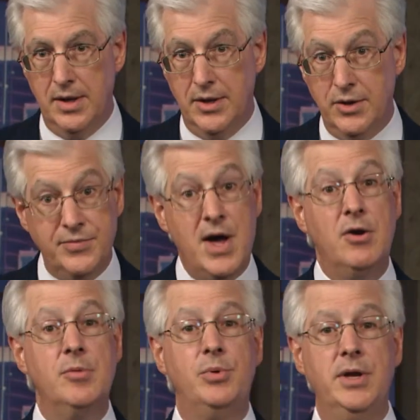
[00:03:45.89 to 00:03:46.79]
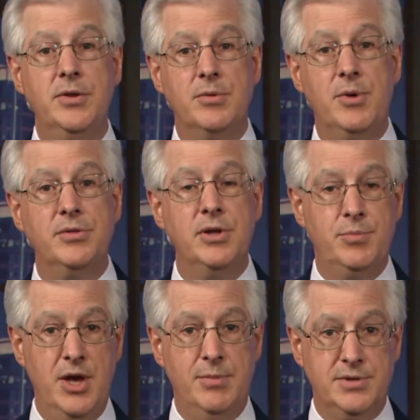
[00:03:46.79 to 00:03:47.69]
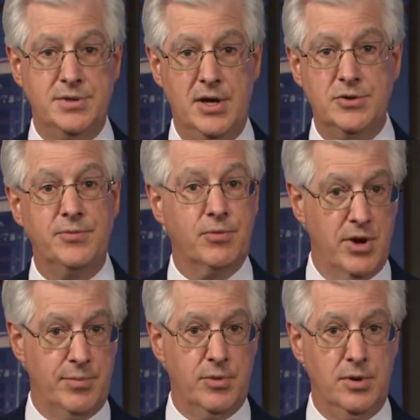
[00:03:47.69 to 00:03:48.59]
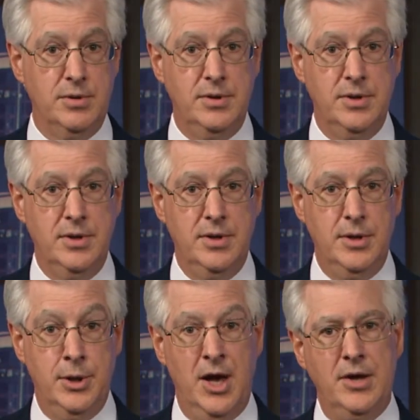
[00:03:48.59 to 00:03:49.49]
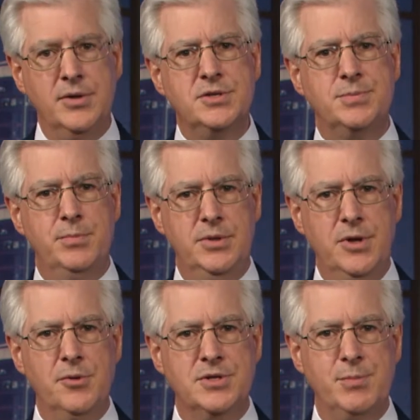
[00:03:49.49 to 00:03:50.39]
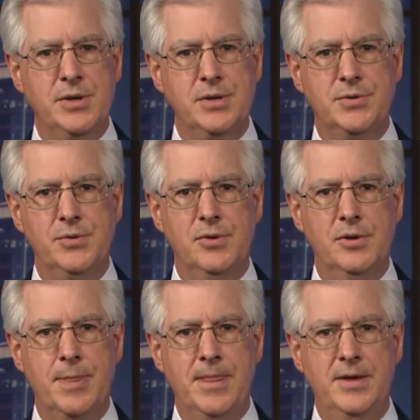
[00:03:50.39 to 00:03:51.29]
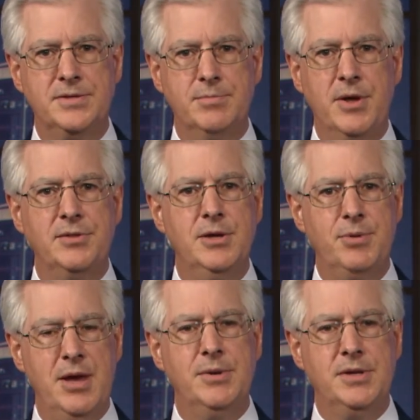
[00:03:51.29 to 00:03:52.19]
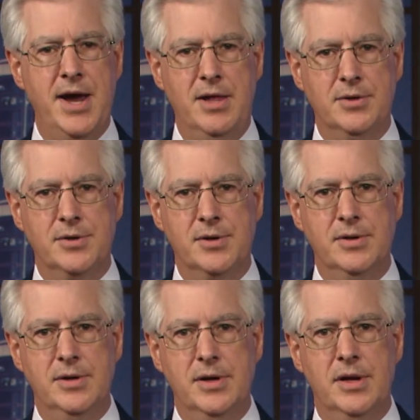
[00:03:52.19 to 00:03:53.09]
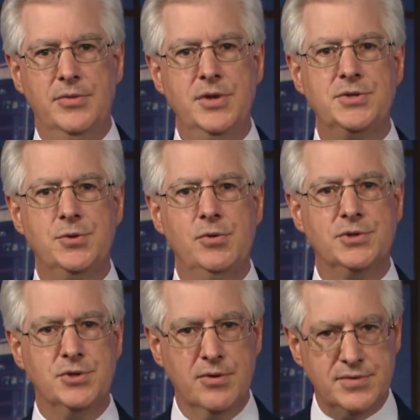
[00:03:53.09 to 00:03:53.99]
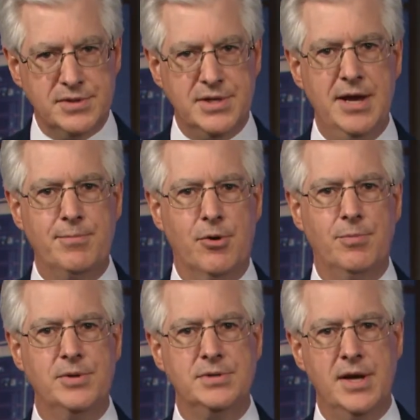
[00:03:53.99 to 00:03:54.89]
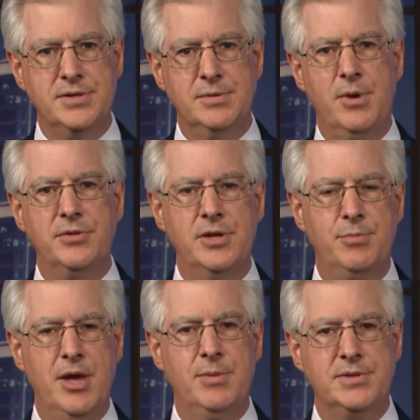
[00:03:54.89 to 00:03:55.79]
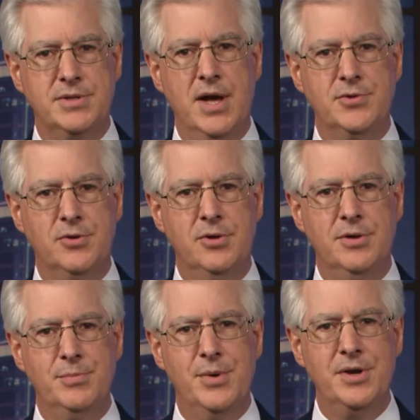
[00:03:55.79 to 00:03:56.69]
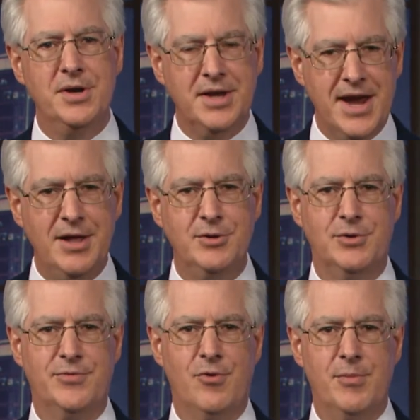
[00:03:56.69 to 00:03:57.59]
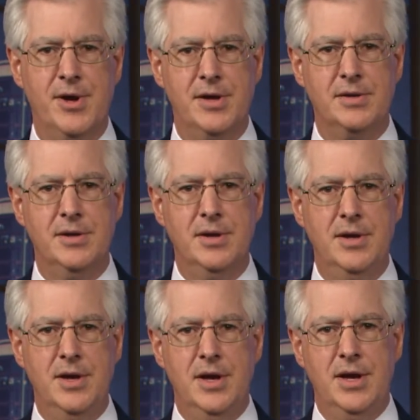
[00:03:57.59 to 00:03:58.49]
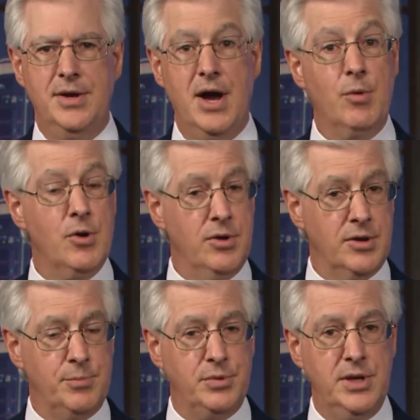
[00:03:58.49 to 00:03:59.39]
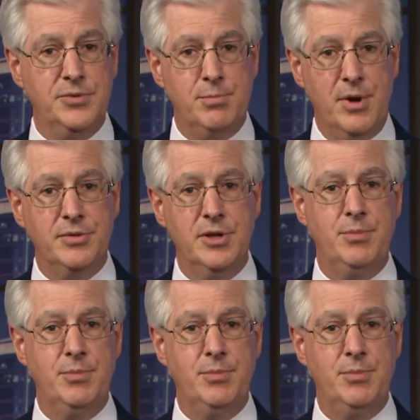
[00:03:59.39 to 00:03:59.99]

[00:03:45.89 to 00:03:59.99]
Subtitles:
You've now completed the monthly payment schedule for April. Another spending tool is the monthly payment calendar. This tool serves the same purpose as the monthly payment schedule, but in a calendar format. Now we're going to complete the monthly